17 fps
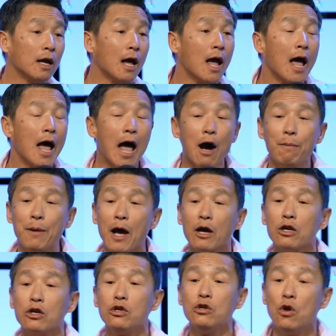How
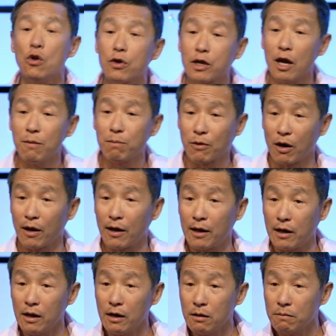about you keep
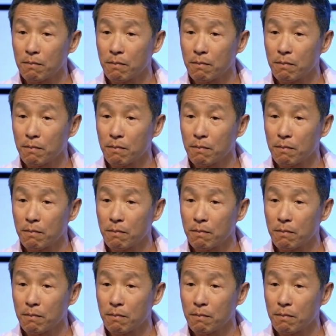cleaning